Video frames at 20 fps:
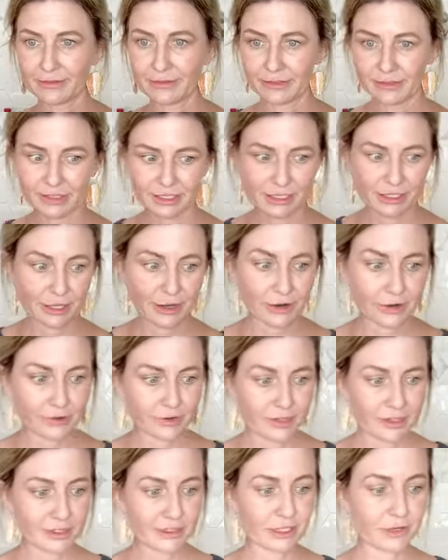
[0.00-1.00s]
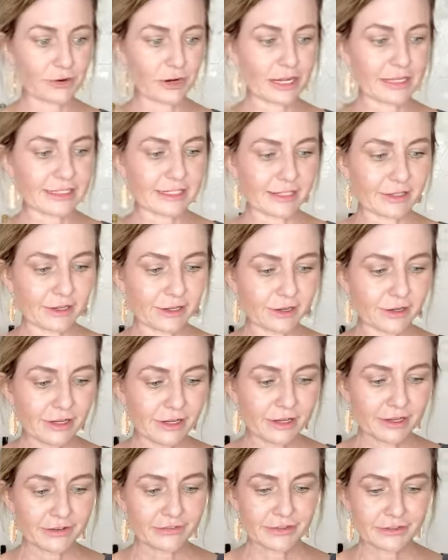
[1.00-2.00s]
So it's a great deal.
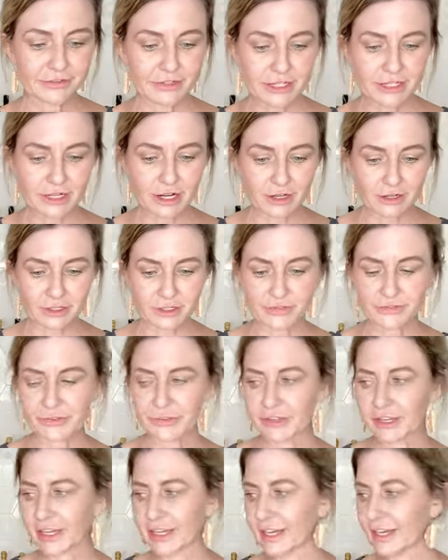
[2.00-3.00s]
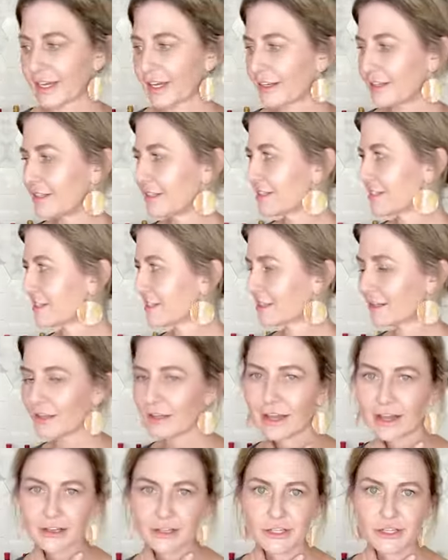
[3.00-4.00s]
$50 for the kit. It's a little
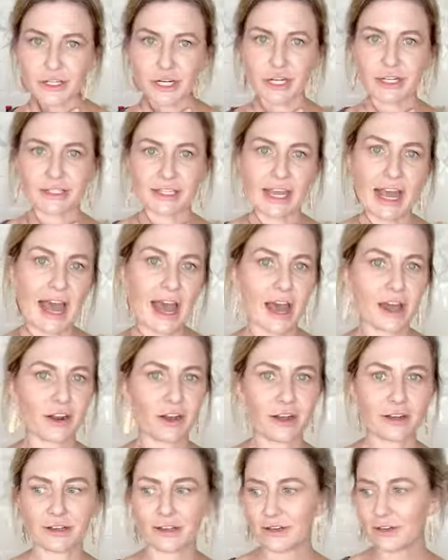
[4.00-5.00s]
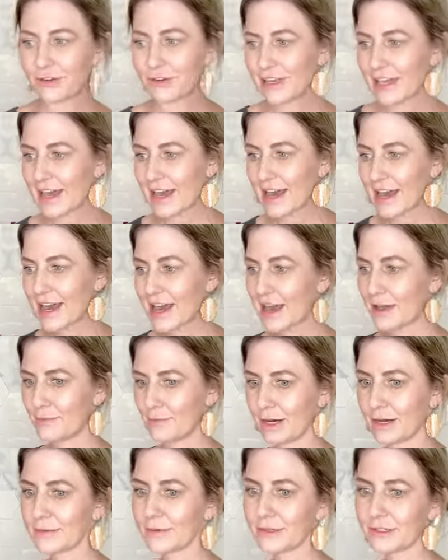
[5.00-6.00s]
extra to add on. Oh yay,
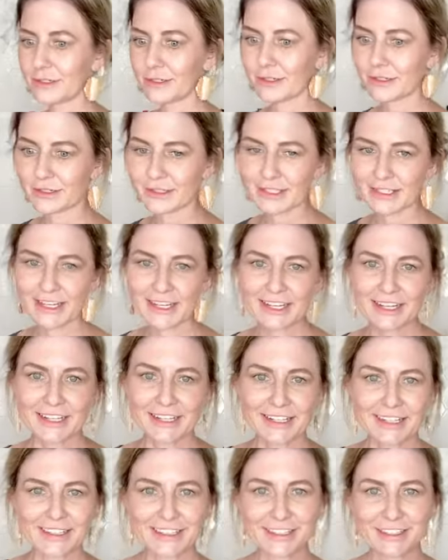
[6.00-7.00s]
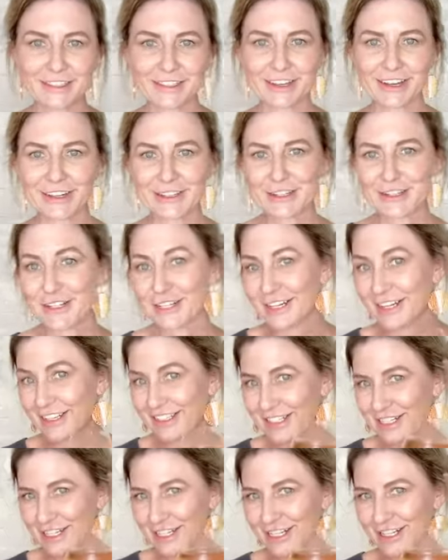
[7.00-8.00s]
bubbles. A little extra.
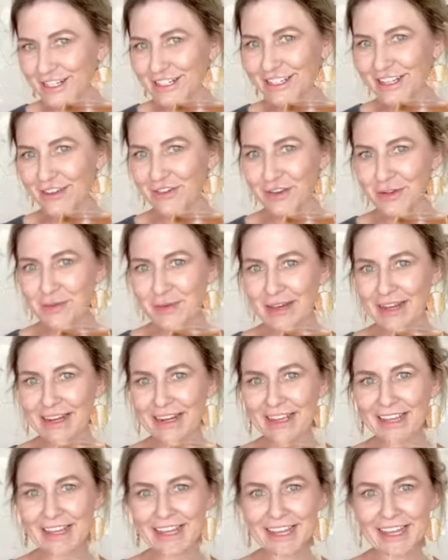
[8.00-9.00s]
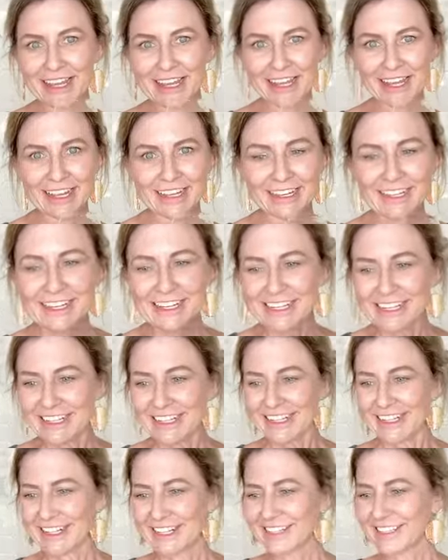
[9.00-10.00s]
Cheers everybody.
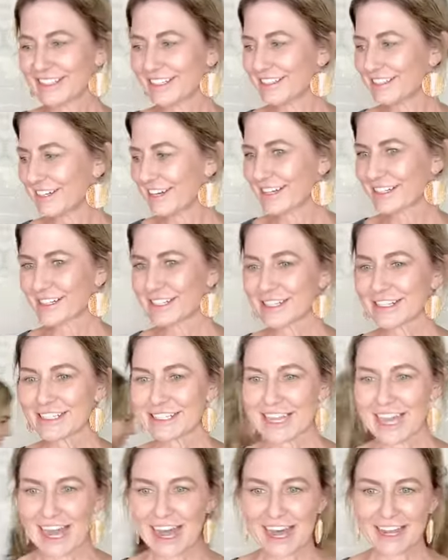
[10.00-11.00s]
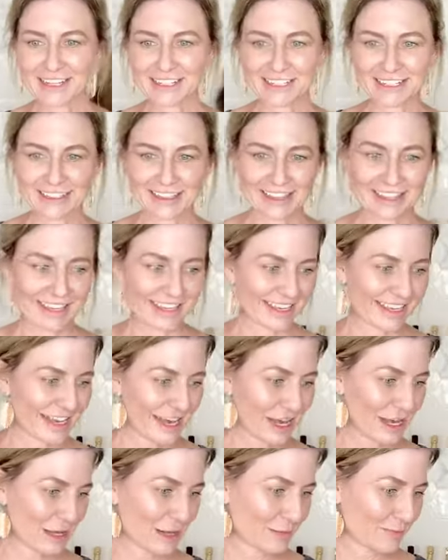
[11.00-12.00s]
A little extra to add on
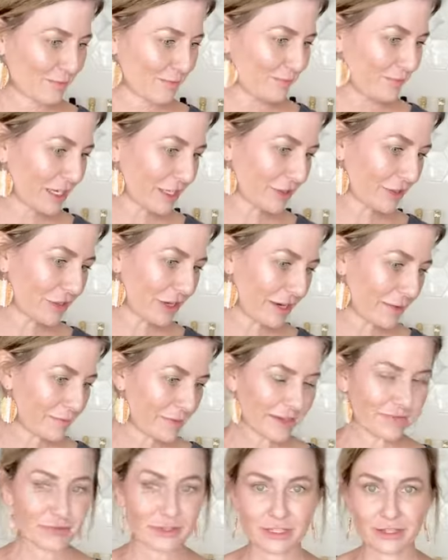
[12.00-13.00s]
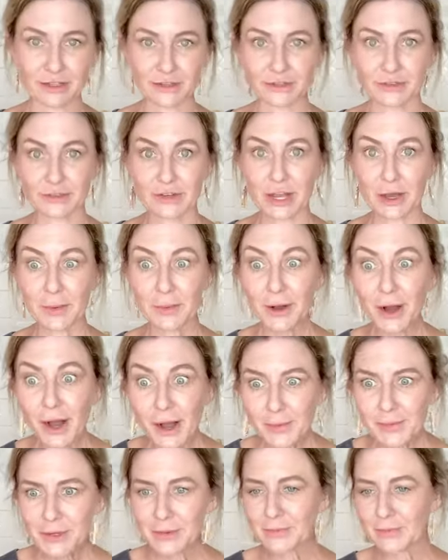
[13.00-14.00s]
the lip and the nail
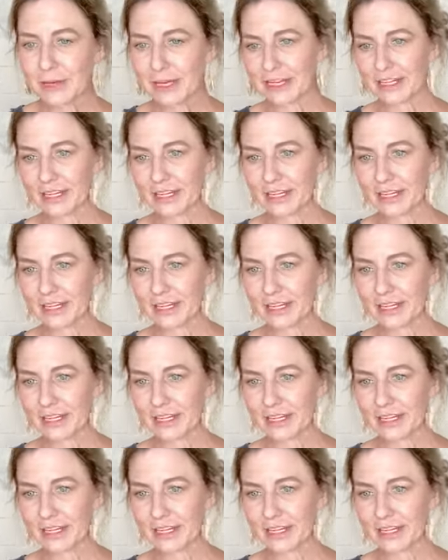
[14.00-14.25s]
pop, but